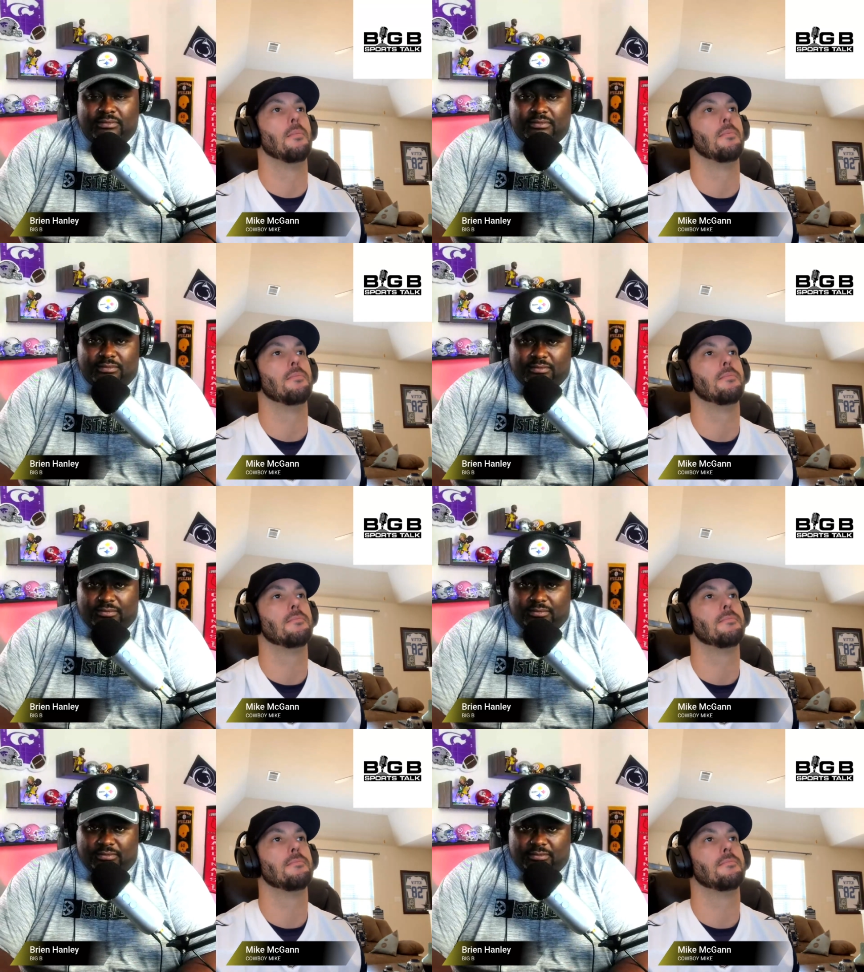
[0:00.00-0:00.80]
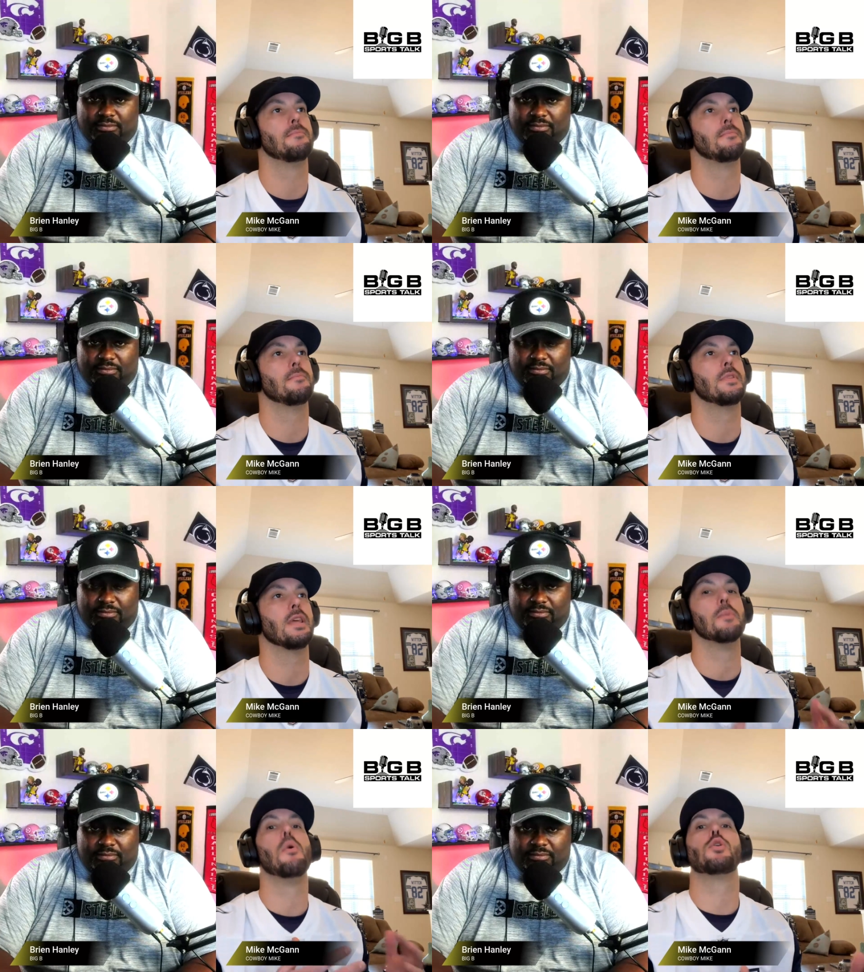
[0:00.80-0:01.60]
Speaker 1: Um,
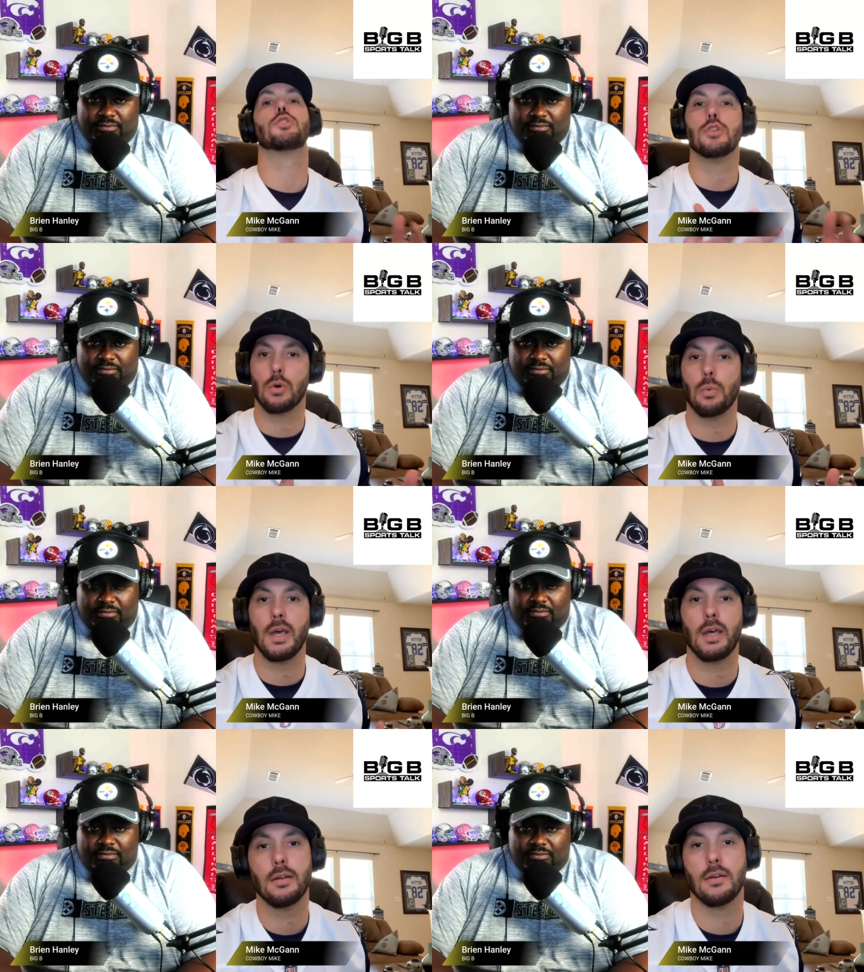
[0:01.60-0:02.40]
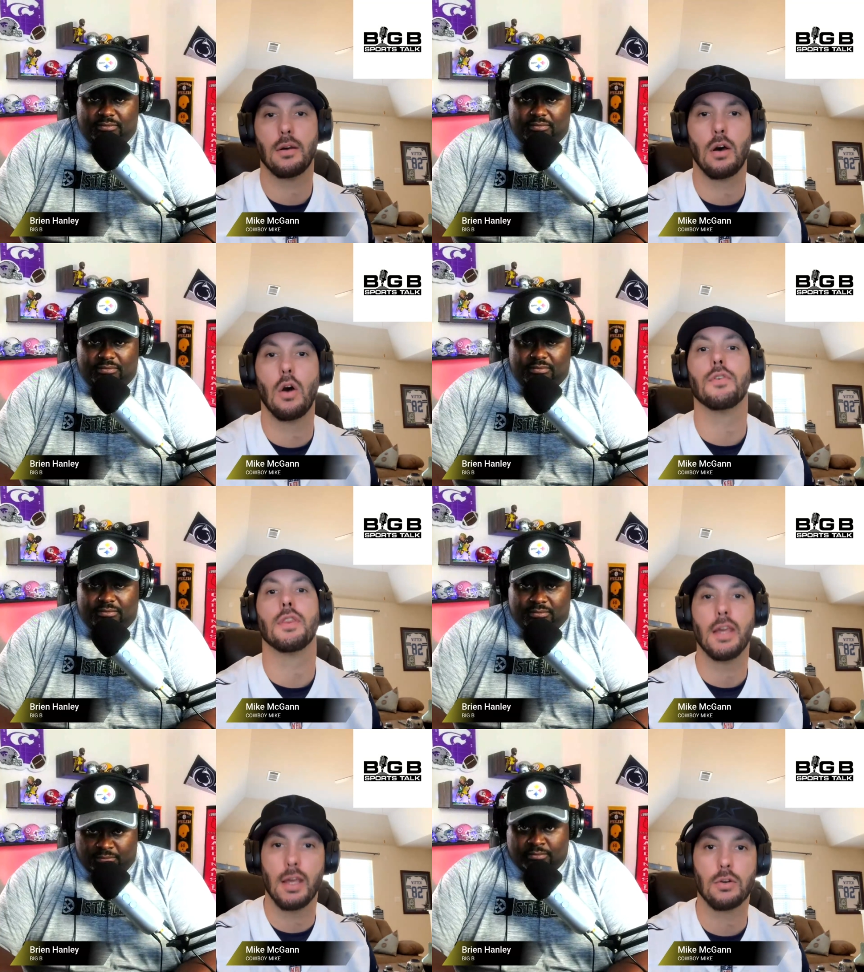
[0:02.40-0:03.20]
the emotional win
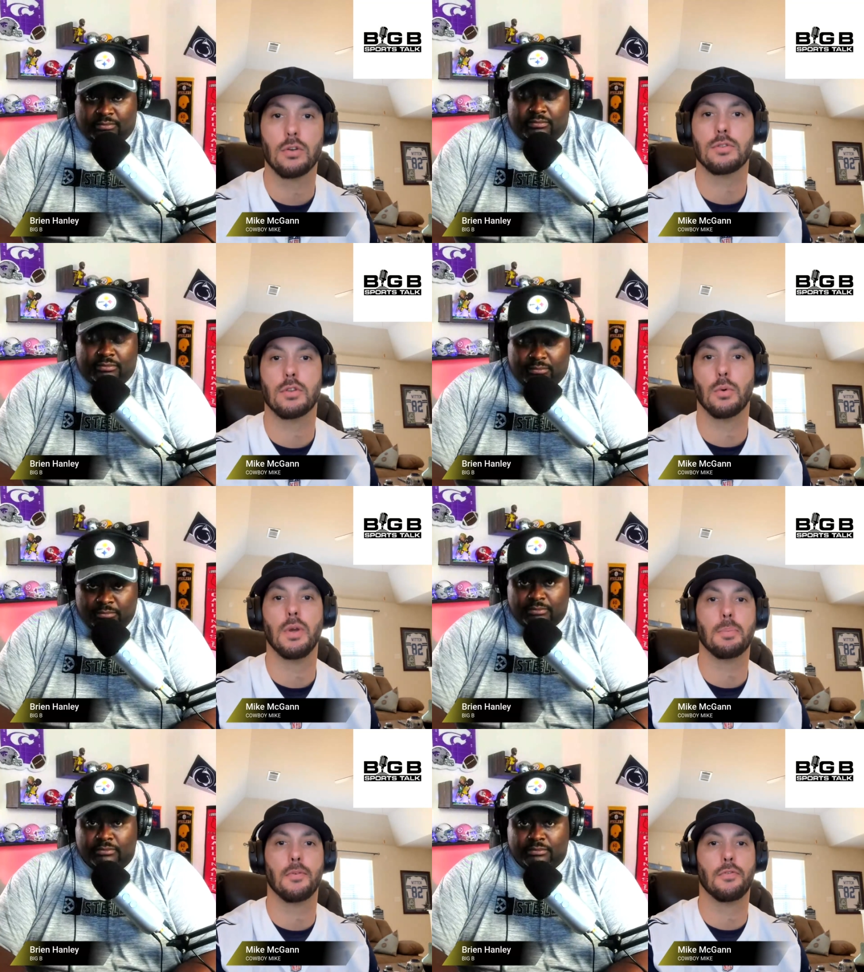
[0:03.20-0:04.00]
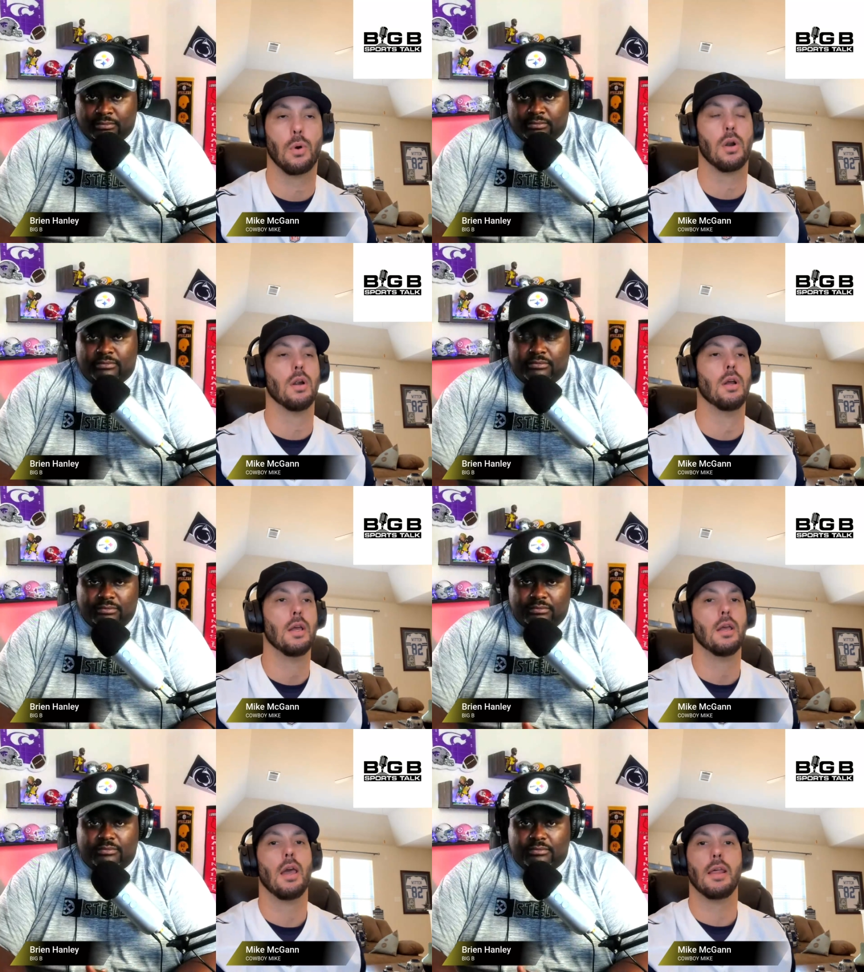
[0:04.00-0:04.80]
over mm-hmm. the Eagles the week
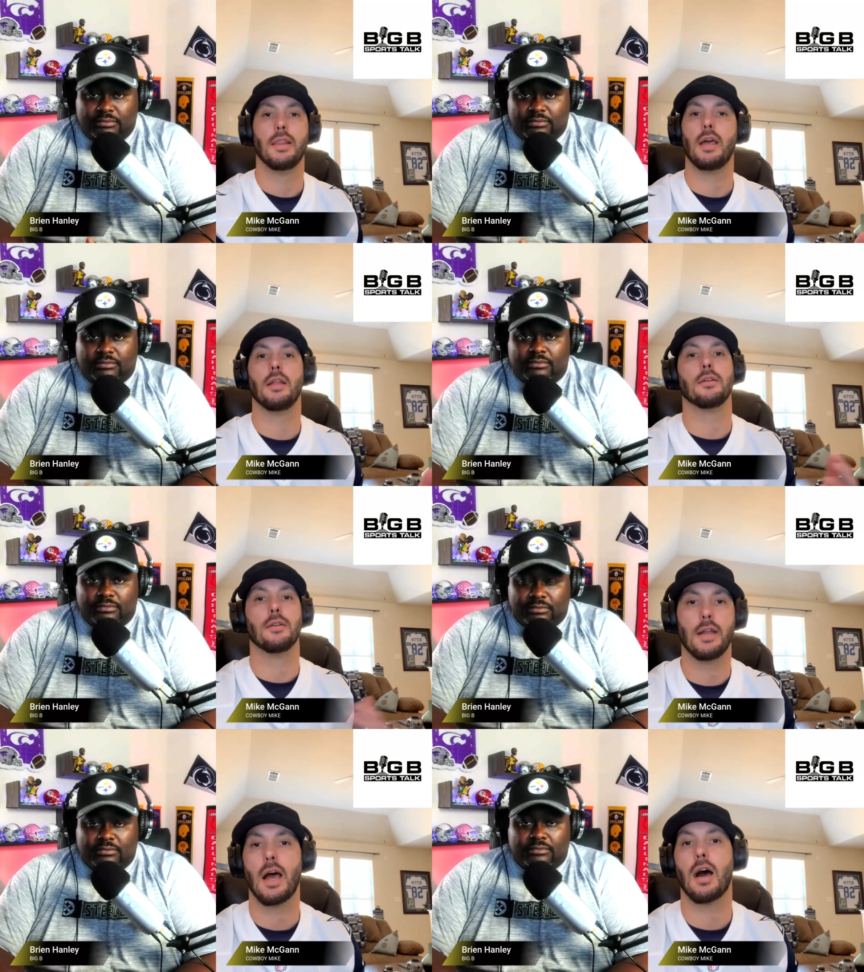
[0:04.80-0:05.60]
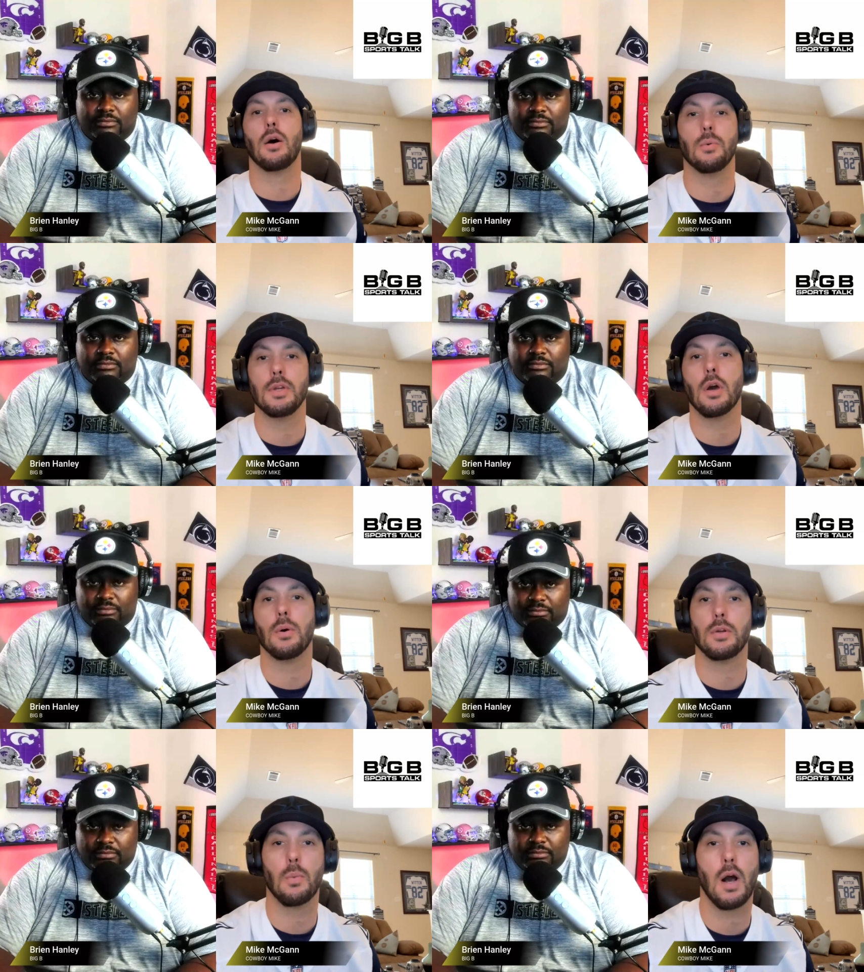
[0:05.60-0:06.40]
before, and then now